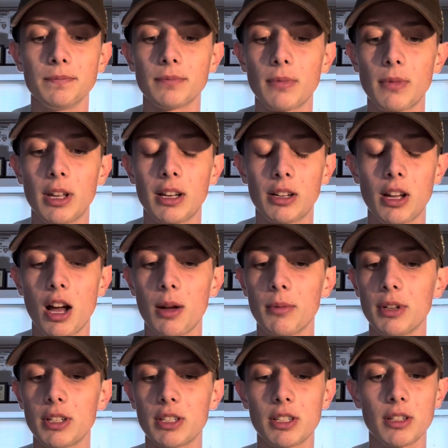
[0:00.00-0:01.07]
in
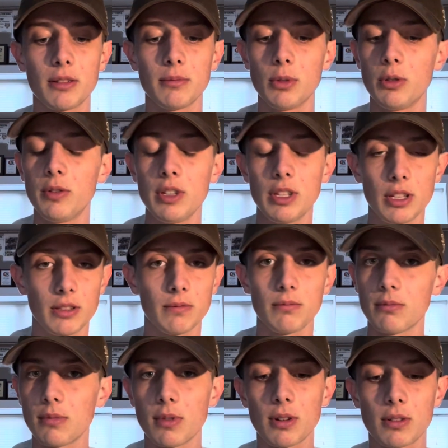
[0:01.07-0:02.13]
comics and movies and
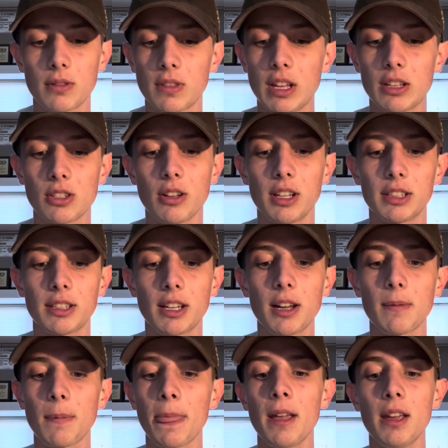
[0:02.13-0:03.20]
things all like
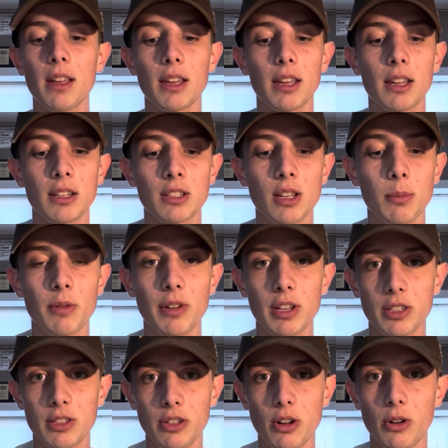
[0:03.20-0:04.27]
that. Some of
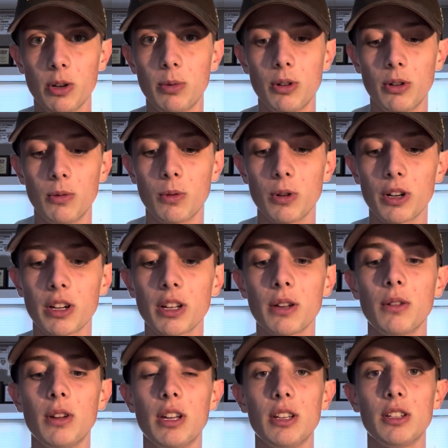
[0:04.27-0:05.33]
his notable work
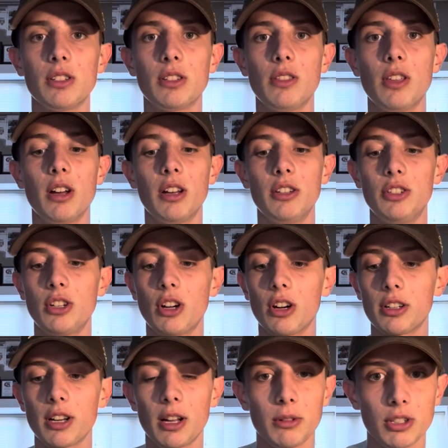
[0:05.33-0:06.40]
is The Dark
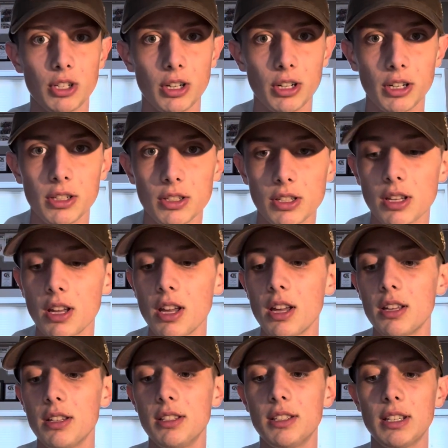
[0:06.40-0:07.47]
Knight Returns,
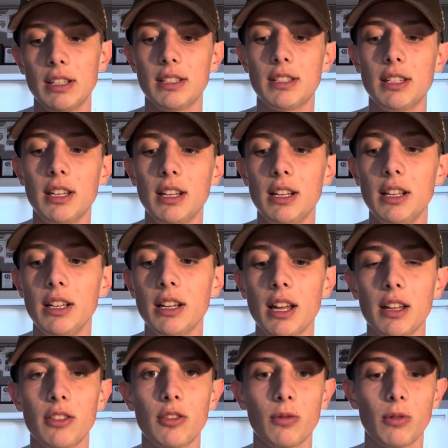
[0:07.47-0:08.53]
Sin City,
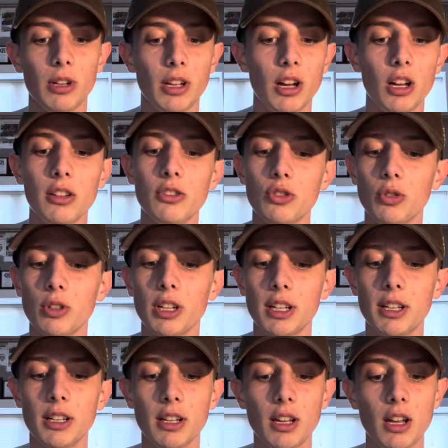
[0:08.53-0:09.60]

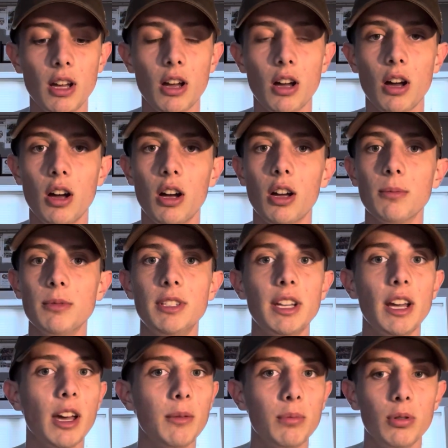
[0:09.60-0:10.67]
300,
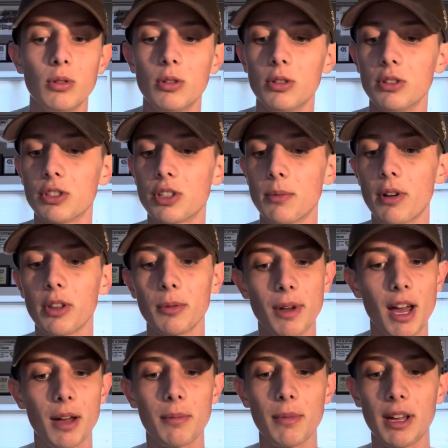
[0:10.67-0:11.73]
Deadpool, some other
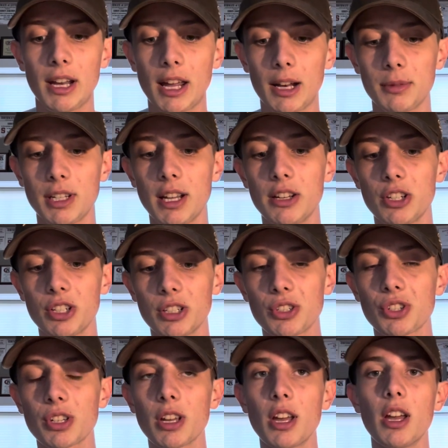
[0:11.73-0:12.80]
Batman adaptations.